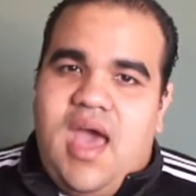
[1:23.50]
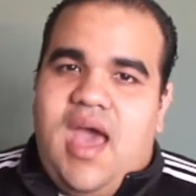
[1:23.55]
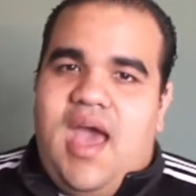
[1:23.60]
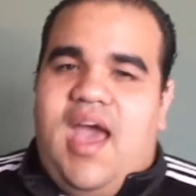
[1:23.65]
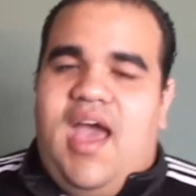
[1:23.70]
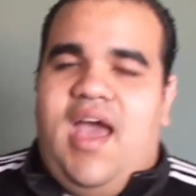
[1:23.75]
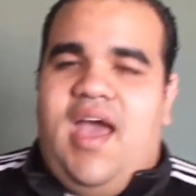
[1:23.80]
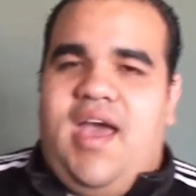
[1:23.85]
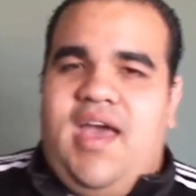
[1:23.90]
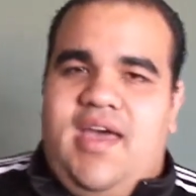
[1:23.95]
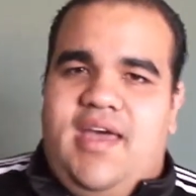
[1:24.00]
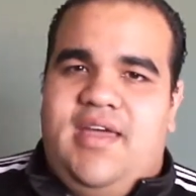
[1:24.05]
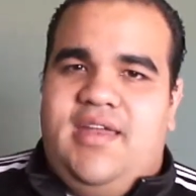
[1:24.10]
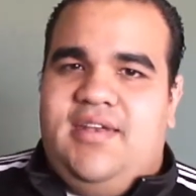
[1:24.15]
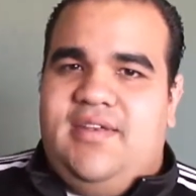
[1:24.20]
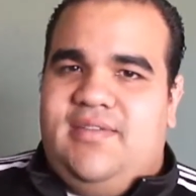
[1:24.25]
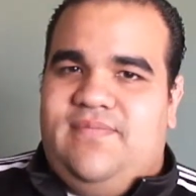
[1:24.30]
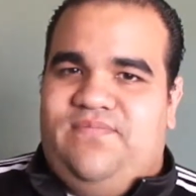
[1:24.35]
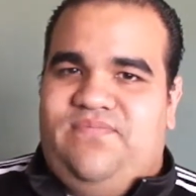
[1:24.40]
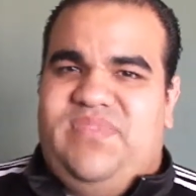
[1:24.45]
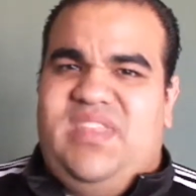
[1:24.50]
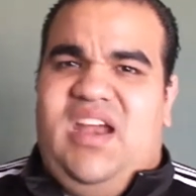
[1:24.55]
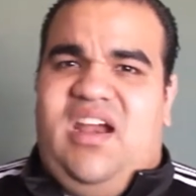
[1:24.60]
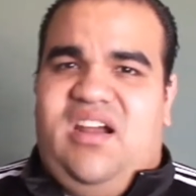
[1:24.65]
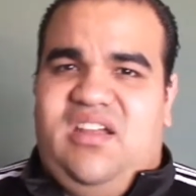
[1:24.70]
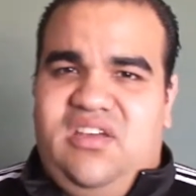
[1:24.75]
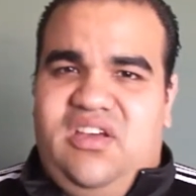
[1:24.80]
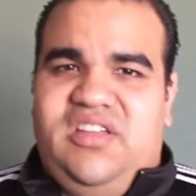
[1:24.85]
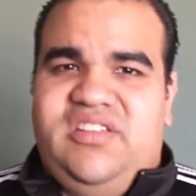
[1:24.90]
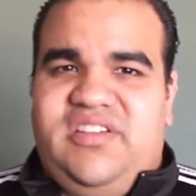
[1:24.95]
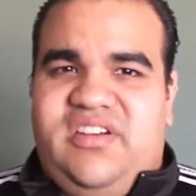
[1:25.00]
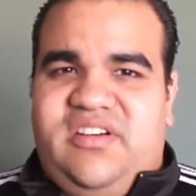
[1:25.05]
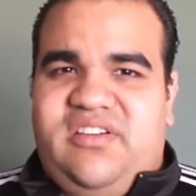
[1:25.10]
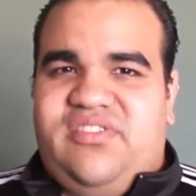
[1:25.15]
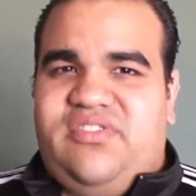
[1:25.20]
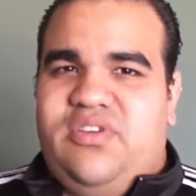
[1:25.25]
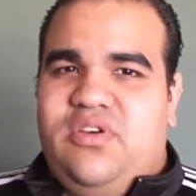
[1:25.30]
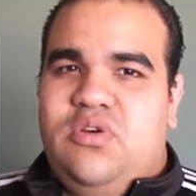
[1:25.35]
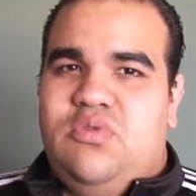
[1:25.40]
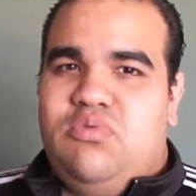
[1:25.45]
And there are
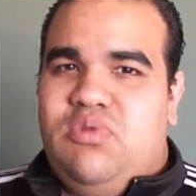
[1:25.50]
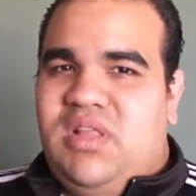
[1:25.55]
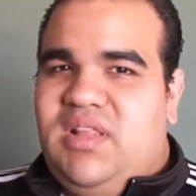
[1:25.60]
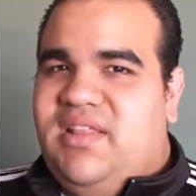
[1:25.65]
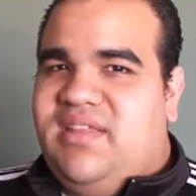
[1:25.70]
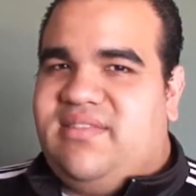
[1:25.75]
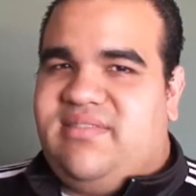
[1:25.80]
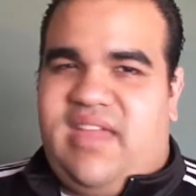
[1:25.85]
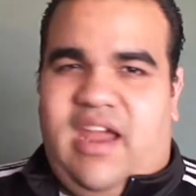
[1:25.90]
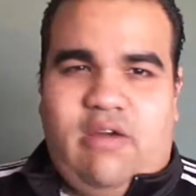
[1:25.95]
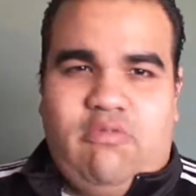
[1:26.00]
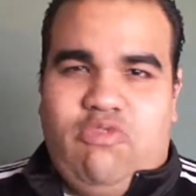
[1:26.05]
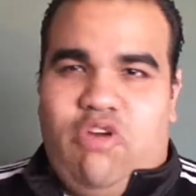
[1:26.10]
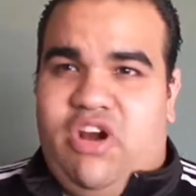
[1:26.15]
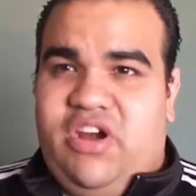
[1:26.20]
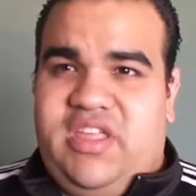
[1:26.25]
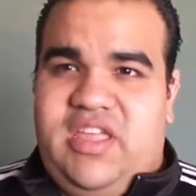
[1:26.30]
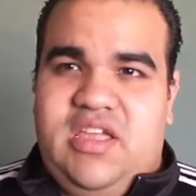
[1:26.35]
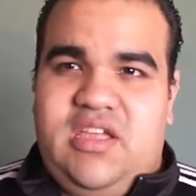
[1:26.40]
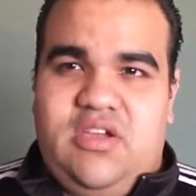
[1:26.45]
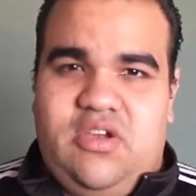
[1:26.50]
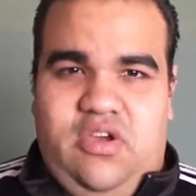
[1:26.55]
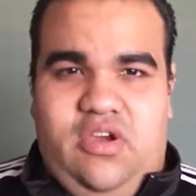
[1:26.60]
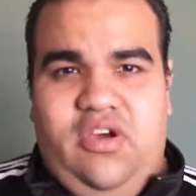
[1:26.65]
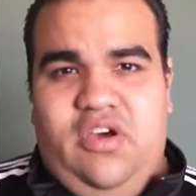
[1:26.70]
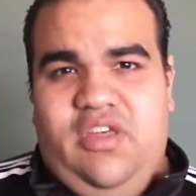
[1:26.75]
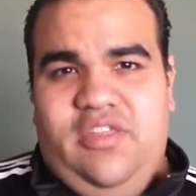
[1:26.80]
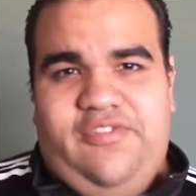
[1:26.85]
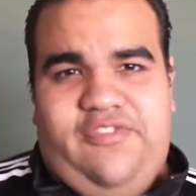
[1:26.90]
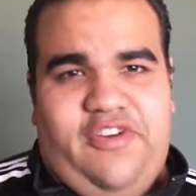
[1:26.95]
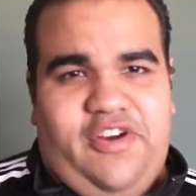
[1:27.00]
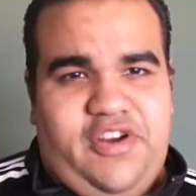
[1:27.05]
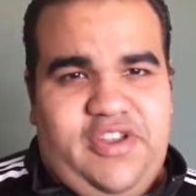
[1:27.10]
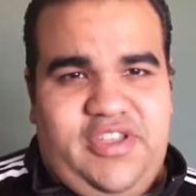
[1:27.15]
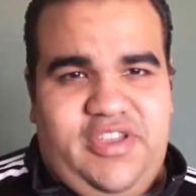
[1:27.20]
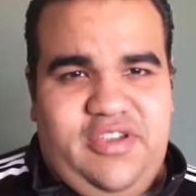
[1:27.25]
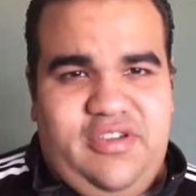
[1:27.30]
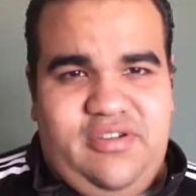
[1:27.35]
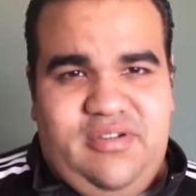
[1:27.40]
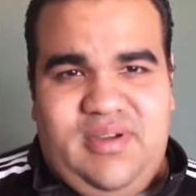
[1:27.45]
others who will start working good for
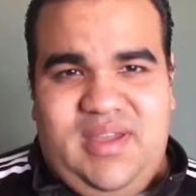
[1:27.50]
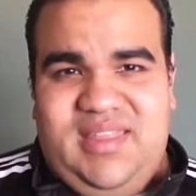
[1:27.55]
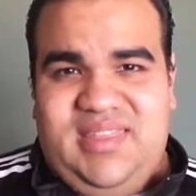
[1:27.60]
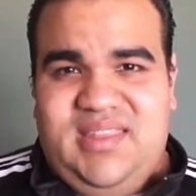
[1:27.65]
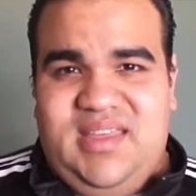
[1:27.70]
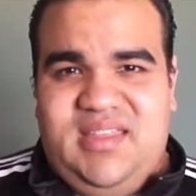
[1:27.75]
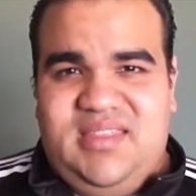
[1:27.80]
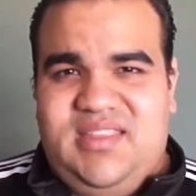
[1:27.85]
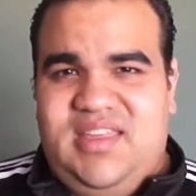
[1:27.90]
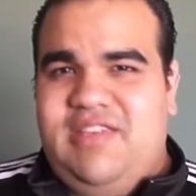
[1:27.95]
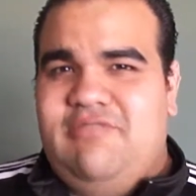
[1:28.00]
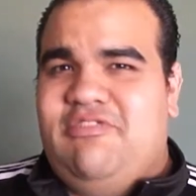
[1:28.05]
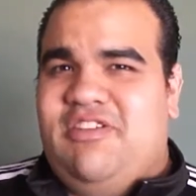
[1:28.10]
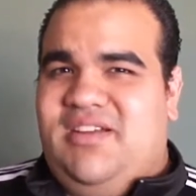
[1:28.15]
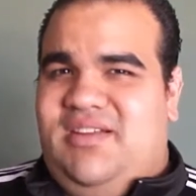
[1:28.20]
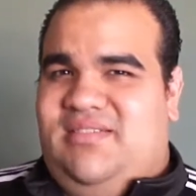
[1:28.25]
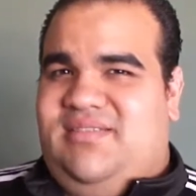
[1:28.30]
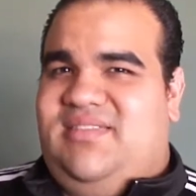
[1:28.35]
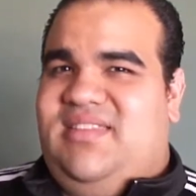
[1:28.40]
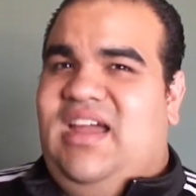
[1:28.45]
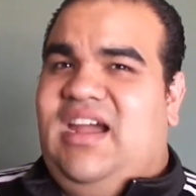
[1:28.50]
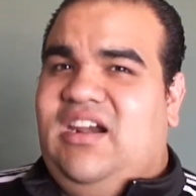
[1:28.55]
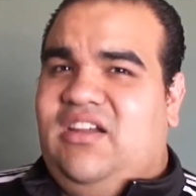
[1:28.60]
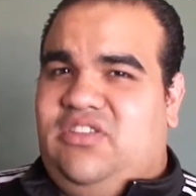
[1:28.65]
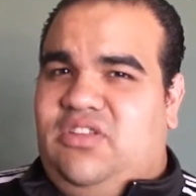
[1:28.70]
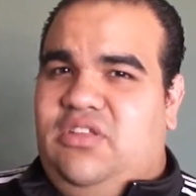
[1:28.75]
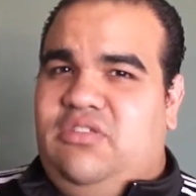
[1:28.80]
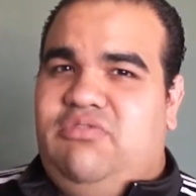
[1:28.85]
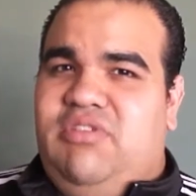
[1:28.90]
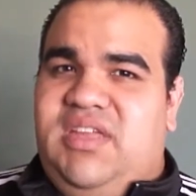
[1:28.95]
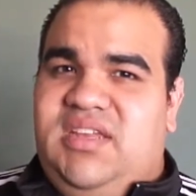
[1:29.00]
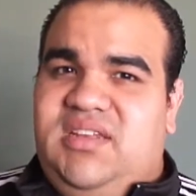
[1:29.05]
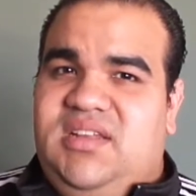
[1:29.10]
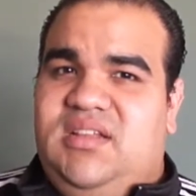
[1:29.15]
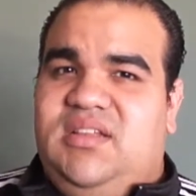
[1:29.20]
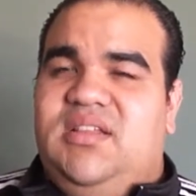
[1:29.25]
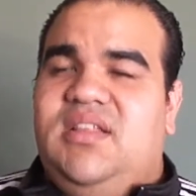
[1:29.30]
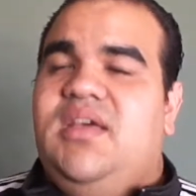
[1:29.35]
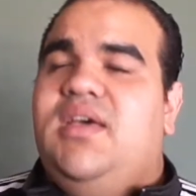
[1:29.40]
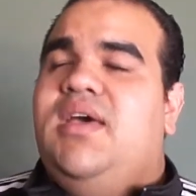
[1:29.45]
you and then they will start to
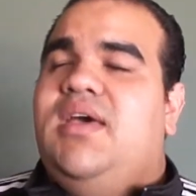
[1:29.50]
dwindle.